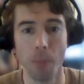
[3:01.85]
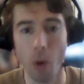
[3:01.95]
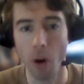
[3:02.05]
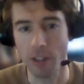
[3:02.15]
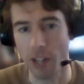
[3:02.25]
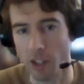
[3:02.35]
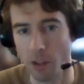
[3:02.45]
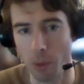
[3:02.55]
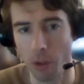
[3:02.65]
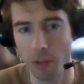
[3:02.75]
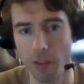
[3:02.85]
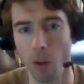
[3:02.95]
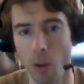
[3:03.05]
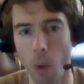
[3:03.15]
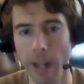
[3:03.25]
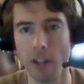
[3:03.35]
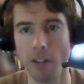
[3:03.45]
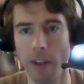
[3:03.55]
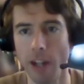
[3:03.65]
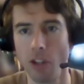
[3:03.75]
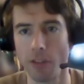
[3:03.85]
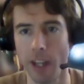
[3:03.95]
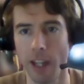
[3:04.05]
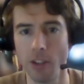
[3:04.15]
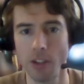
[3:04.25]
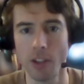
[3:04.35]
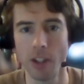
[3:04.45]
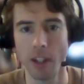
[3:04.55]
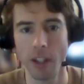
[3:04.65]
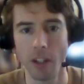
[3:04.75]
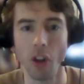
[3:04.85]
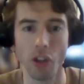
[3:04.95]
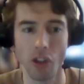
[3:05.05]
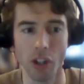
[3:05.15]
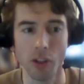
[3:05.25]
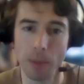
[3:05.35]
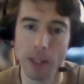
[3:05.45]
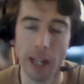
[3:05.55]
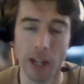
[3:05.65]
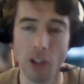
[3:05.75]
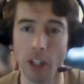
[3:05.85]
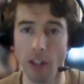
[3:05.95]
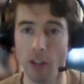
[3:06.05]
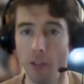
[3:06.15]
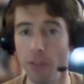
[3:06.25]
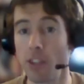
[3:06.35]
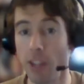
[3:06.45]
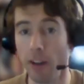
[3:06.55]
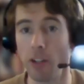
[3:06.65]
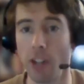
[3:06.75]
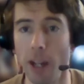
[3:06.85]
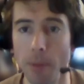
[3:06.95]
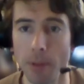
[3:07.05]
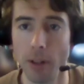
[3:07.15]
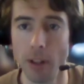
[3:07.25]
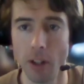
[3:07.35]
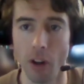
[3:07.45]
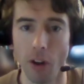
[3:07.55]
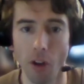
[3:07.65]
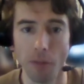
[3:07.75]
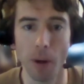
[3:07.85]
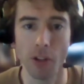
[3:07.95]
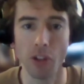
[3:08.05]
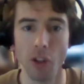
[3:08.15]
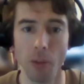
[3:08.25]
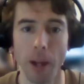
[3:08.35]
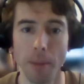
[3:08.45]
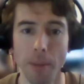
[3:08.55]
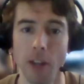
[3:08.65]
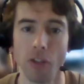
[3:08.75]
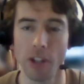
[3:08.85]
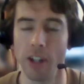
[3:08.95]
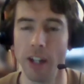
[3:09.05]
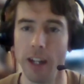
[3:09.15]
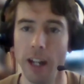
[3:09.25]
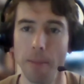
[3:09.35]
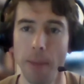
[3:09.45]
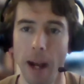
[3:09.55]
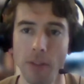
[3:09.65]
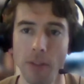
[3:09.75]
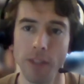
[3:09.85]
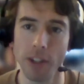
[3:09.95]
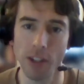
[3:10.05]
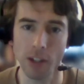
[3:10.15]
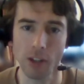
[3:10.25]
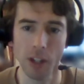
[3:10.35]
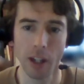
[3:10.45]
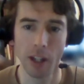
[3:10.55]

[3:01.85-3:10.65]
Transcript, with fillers: more accessible for a wider range of kids, not just potentially you know, the stereotype of, of person who might be interested in, in maths and physics.